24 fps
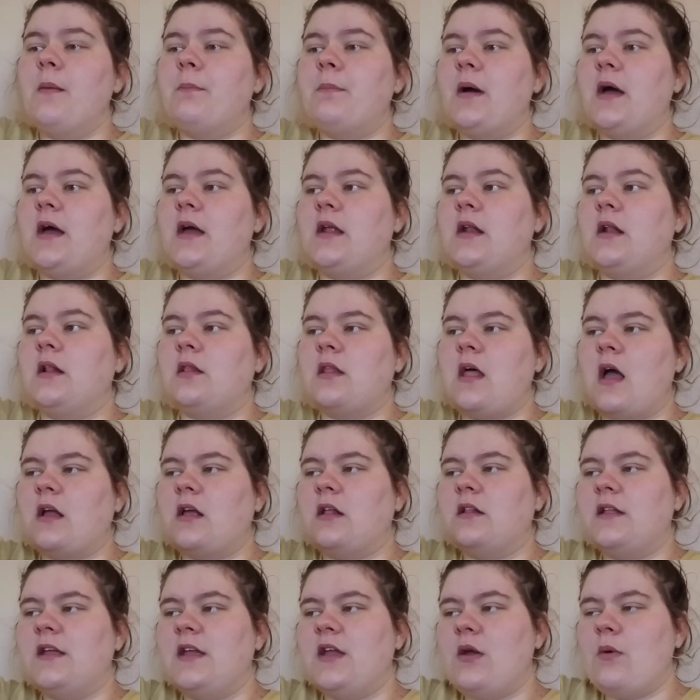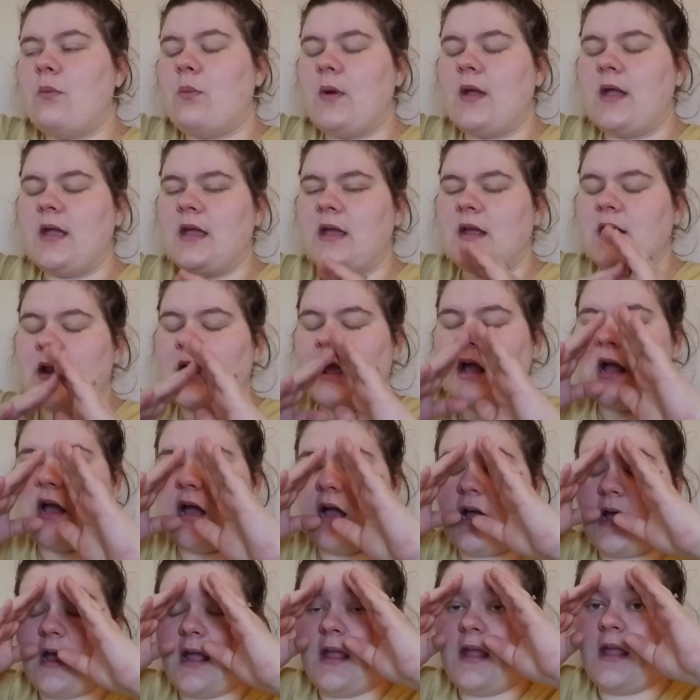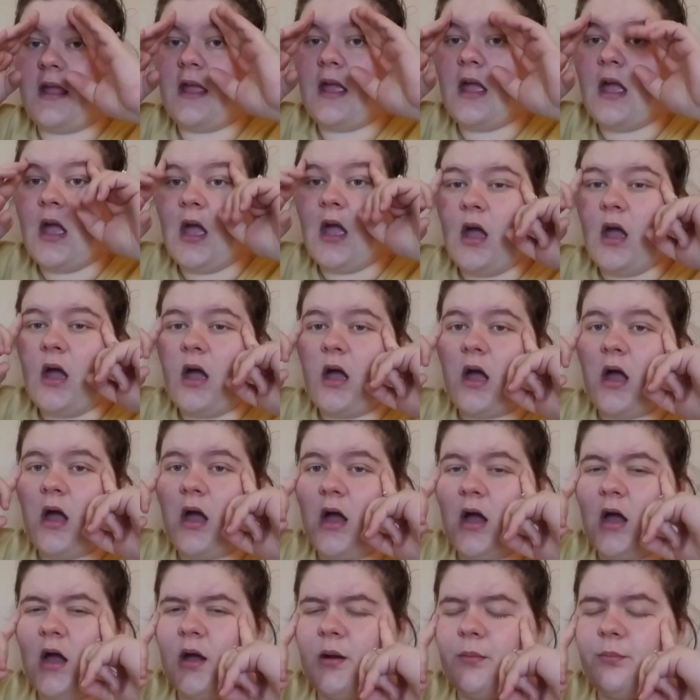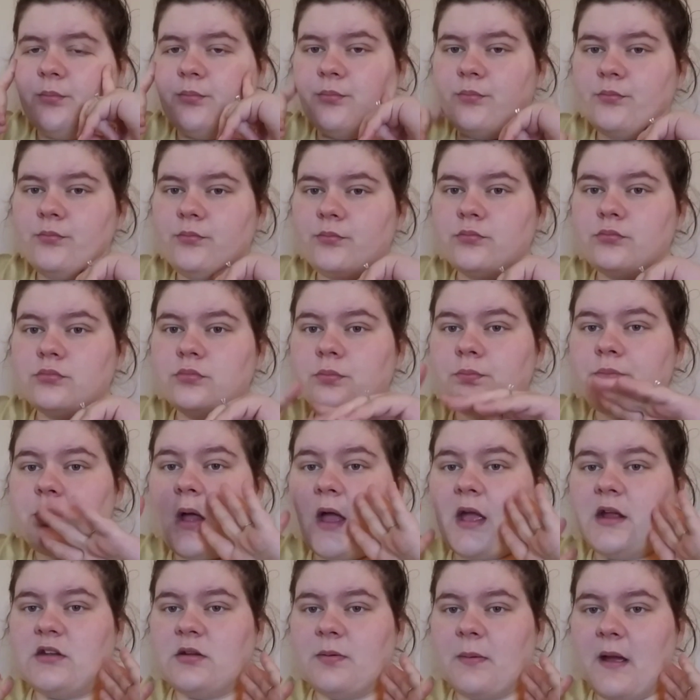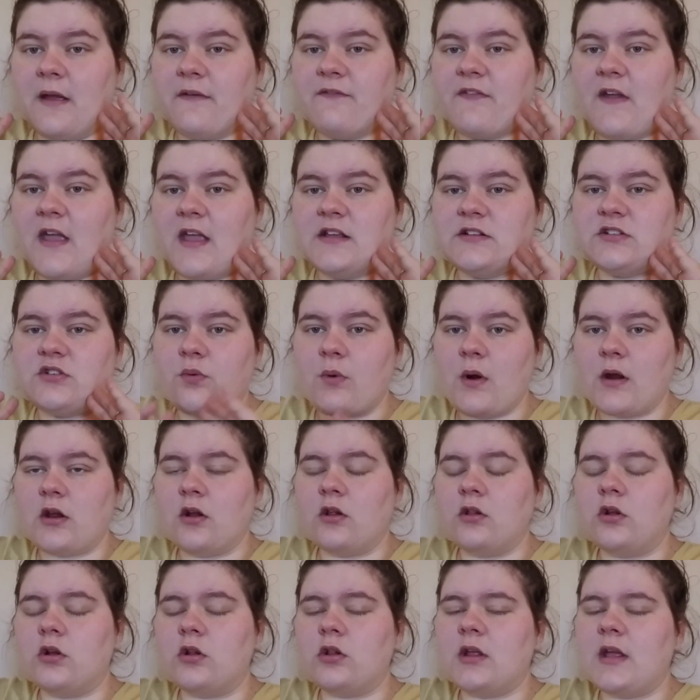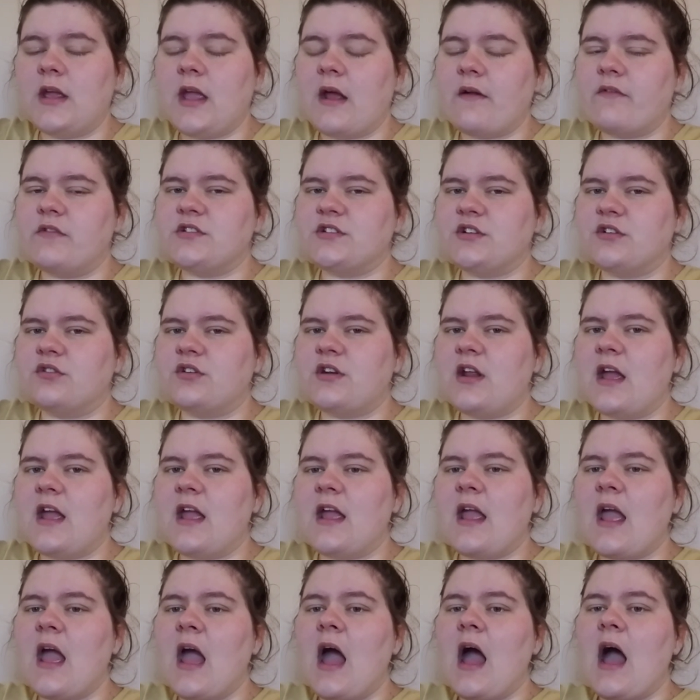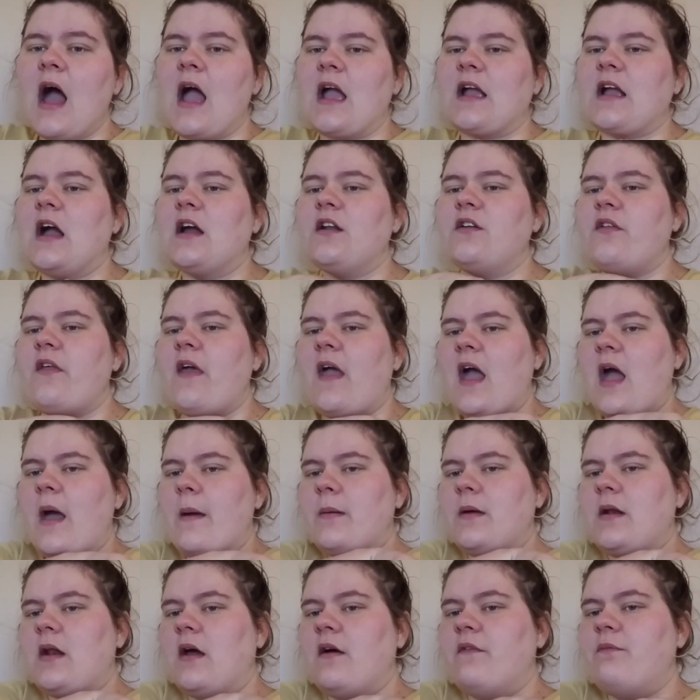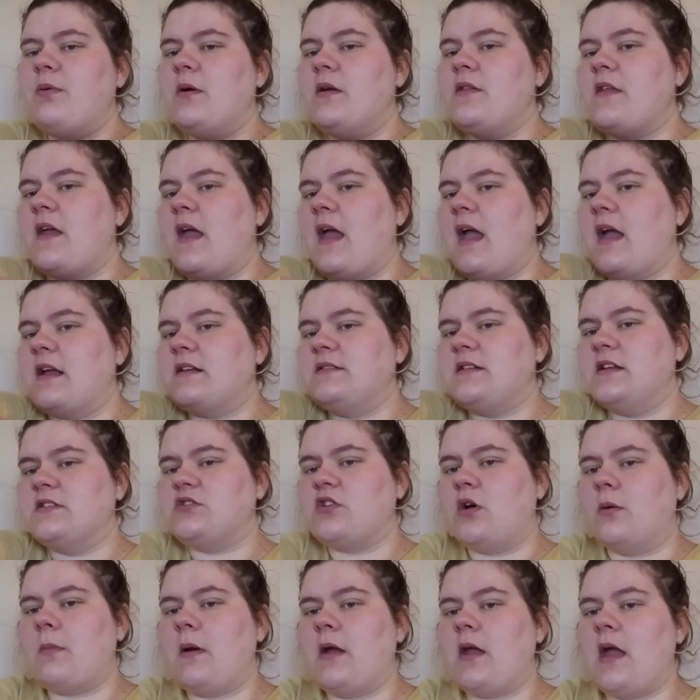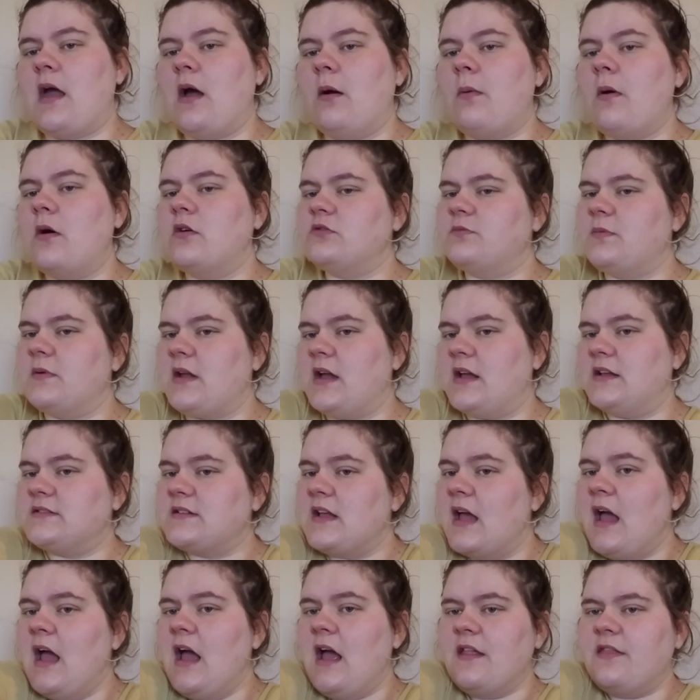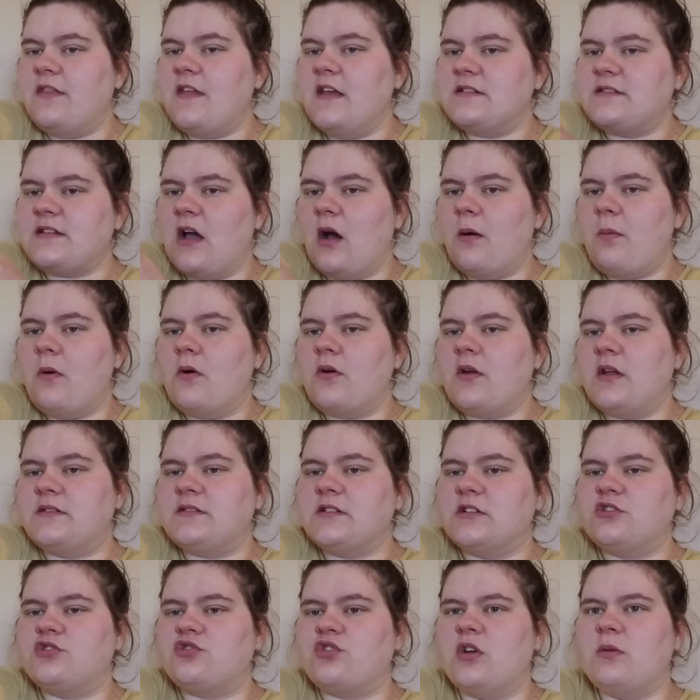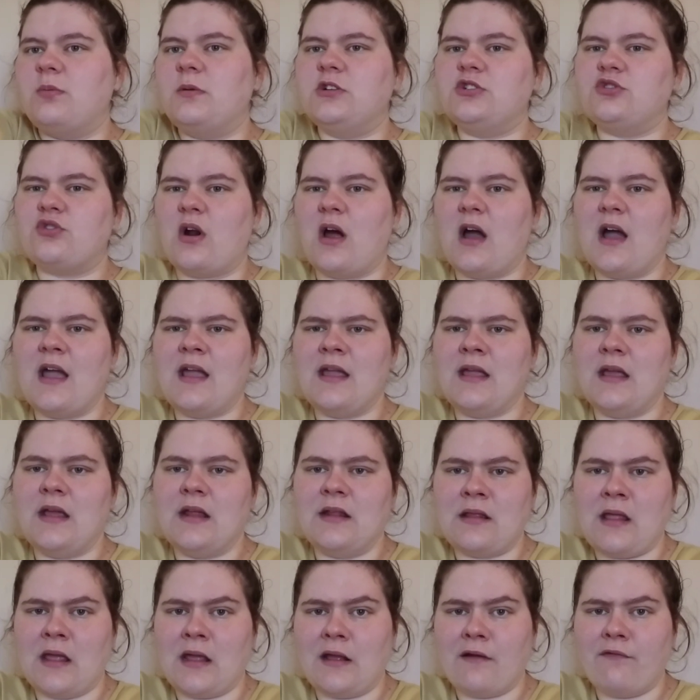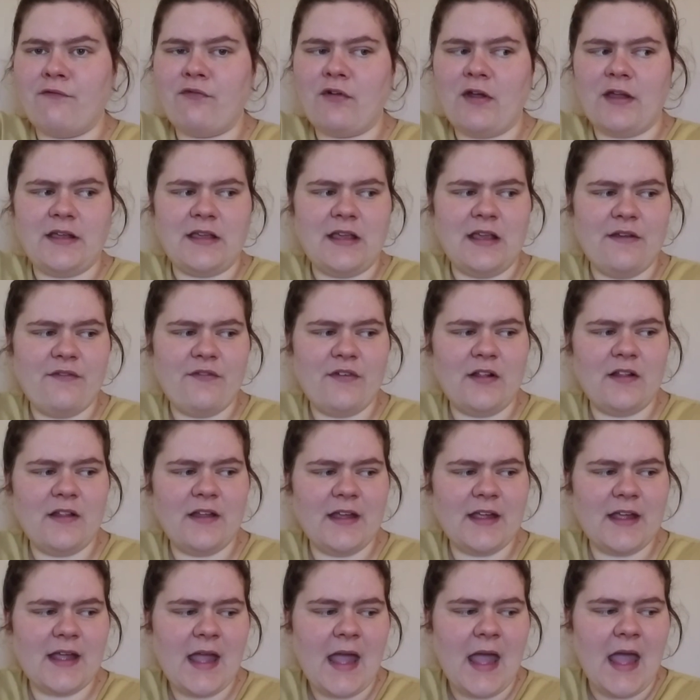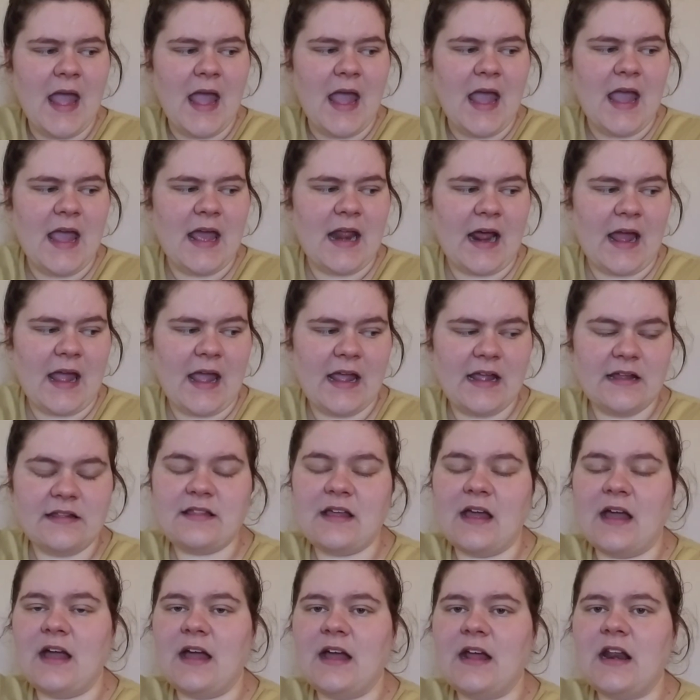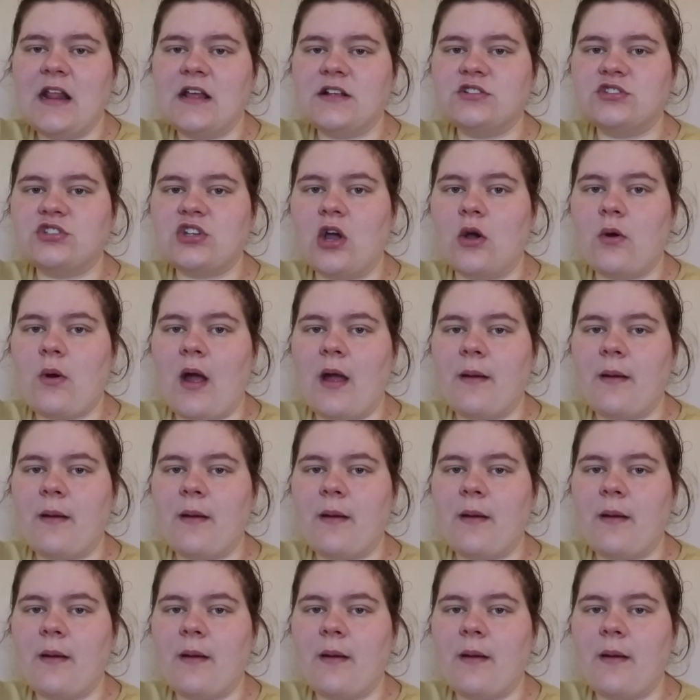but luckily when I apply it to my face regularly every single day, I got into the habit of putting the excess on my elbows, because this elbow gets extremely dry and like flaky feeling, and I hate that. So